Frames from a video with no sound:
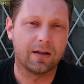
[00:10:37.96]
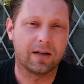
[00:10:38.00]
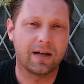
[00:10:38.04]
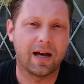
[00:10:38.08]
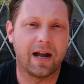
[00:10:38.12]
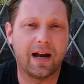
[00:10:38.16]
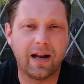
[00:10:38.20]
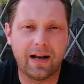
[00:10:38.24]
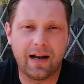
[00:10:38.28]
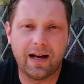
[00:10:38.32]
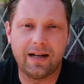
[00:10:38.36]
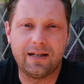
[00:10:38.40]

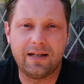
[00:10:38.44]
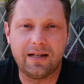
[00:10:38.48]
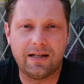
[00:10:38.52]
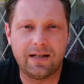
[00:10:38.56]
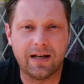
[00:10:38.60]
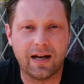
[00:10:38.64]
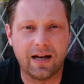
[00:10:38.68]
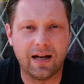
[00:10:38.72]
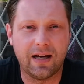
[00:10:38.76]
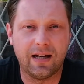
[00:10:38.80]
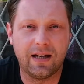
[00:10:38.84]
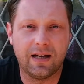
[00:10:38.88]
Canon
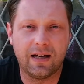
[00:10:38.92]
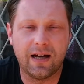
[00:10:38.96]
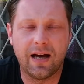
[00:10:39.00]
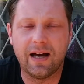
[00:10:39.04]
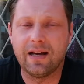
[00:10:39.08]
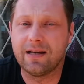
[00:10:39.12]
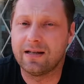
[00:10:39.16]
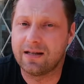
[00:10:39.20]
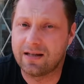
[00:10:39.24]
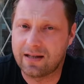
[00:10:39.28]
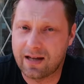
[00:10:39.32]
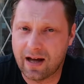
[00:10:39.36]
80D
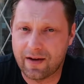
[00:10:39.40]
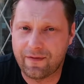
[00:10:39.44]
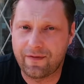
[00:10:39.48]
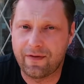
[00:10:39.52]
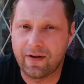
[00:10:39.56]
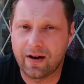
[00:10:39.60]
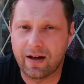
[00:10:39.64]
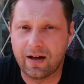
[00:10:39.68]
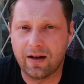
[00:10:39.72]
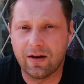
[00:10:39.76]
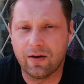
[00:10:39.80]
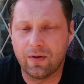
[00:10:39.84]
is
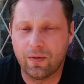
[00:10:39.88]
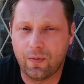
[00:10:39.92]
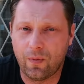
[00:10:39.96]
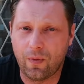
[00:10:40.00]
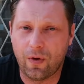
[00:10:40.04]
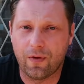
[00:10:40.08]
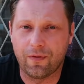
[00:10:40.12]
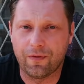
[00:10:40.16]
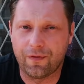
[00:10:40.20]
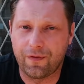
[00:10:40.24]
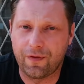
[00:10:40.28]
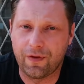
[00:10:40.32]
definitely
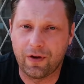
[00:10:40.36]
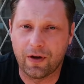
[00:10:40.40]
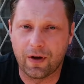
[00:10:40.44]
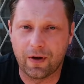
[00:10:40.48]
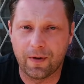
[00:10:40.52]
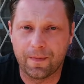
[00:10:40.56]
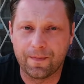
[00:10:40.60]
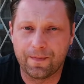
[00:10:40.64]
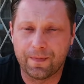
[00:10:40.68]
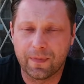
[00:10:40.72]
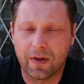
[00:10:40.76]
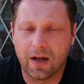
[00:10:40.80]
one for
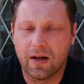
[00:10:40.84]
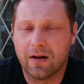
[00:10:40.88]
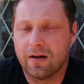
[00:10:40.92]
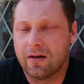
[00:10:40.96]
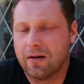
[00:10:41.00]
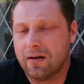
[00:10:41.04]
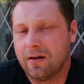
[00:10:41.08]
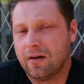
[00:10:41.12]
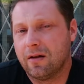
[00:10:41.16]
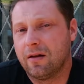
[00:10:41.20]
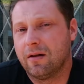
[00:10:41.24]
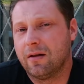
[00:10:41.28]
you.
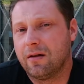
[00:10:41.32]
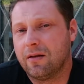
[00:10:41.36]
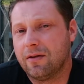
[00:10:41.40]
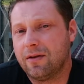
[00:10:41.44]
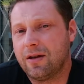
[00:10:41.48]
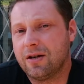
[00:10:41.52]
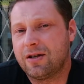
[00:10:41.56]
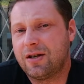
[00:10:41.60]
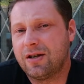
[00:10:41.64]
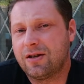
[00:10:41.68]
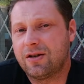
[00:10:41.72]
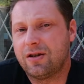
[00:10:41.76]

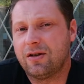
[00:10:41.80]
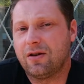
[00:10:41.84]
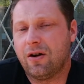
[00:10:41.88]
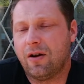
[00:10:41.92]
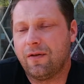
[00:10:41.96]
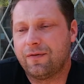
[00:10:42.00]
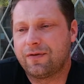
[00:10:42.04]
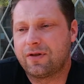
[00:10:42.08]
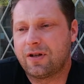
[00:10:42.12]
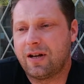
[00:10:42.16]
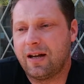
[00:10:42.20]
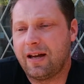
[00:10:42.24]
This isn't
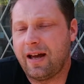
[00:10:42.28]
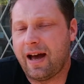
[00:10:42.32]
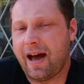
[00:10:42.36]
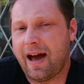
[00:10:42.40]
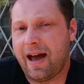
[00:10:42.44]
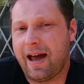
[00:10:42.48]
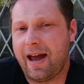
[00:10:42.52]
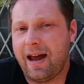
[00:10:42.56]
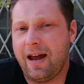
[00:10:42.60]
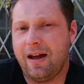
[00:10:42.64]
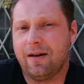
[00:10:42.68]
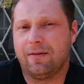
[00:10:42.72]
obviously
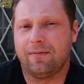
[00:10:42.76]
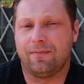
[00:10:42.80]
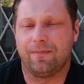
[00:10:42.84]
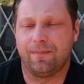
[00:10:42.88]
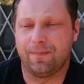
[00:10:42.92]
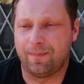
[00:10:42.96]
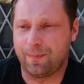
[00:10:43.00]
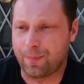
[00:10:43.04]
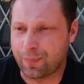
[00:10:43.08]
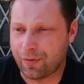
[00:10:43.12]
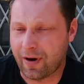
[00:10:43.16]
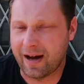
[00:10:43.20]
a
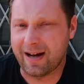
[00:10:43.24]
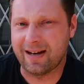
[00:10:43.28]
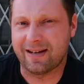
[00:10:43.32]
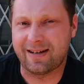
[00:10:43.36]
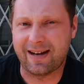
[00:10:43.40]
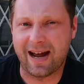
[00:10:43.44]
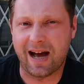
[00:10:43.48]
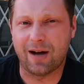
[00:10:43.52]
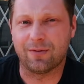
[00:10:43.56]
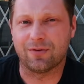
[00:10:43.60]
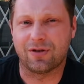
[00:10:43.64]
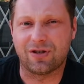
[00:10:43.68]

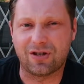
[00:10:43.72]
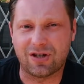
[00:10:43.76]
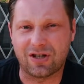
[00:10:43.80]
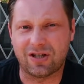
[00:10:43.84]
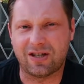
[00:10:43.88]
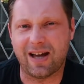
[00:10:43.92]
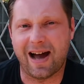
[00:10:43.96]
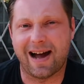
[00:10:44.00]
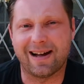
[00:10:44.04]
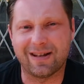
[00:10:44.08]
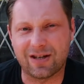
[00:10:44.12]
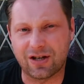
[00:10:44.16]
breakdown
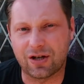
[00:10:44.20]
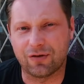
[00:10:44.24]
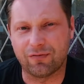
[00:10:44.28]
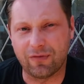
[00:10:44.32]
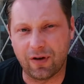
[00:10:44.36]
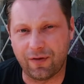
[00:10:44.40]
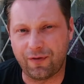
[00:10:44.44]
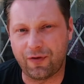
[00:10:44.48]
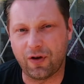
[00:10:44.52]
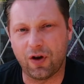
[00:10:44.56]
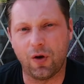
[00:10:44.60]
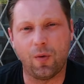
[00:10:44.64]
stats
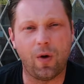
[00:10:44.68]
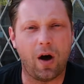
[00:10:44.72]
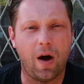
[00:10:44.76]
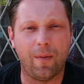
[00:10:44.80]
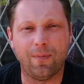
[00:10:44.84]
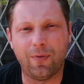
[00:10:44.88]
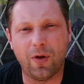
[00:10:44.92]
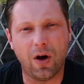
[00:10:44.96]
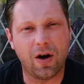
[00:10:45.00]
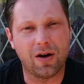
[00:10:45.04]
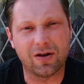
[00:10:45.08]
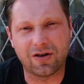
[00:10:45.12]
review.
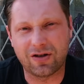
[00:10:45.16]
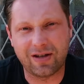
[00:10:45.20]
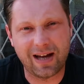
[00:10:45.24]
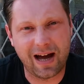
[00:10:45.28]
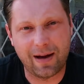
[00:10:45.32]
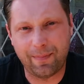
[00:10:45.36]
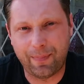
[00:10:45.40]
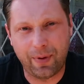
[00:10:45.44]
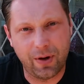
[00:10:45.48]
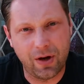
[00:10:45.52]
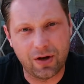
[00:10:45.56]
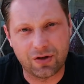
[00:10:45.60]
I'm not a
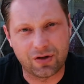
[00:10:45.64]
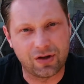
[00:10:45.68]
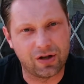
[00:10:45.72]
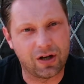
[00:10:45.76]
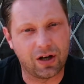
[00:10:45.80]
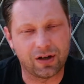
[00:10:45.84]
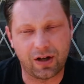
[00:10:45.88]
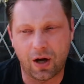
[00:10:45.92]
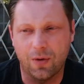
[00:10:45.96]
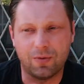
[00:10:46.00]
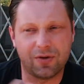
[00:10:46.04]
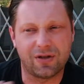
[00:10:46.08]
stat person.
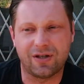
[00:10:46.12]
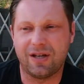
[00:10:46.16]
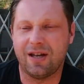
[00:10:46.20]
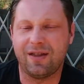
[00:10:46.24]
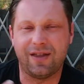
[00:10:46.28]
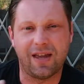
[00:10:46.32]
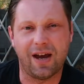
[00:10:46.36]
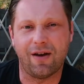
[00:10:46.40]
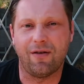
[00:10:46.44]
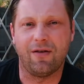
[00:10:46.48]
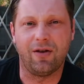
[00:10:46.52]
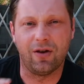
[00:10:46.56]
I don't
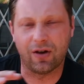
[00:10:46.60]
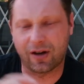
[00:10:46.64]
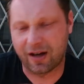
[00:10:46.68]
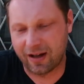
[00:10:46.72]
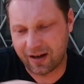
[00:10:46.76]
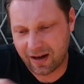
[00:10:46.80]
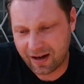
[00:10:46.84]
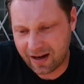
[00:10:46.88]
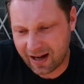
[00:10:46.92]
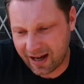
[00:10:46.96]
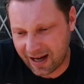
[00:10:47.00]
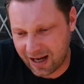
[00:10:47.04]
sit there and look
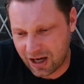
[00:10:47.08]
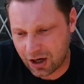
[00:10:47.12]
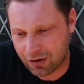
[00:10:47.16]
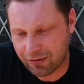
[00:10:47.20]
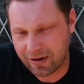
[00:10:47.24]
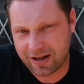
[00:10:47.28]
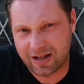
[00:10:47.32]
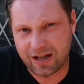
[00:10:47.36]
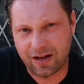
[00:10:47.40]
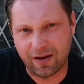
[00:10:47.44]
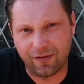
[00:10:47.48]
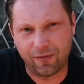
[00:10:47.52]
at the nitty
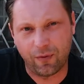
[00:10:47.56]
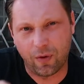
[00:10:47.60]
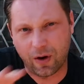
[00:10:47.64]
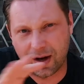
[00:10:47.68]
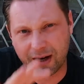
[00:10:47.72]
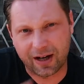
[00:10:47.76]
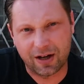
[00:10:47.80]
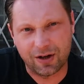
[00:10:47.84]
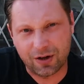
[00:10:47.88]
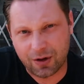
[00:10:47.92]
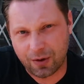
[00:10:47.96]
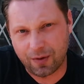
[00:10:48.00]
gritty of
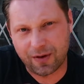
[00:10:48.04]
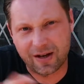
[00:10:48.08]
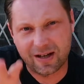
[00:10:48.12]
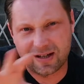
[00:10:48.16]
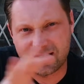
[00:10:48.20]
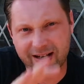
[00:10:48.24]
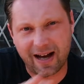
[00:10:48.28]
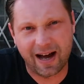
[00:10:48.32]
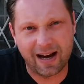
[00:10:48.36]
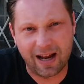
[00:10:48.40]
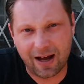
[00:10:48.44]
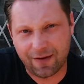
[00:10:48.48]
what it can do, this,
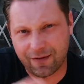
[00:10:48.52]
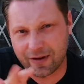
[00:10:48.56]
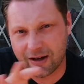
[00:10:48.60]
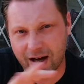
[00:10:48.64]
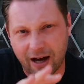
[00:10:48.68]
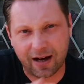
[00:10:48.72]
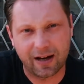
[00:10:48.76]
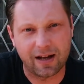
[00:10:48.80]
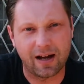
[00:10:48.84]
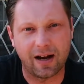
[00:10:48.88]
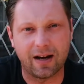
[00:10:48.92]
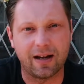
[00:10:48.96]
that, and the other,
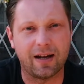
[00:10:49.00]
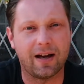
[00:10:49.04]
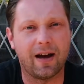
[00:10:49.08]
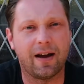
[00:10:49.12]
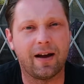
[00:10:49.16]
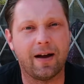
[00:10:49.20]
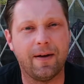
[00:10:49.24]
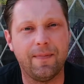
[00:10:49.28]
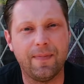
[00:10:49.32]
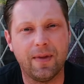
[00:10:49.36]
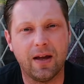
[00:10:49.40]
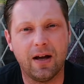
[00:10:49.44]
yada, yada,
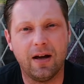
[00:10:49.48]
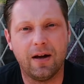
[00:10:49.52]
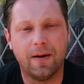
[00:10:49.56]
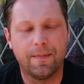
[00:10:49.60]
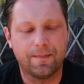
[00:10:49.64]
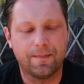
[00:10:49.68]
yada.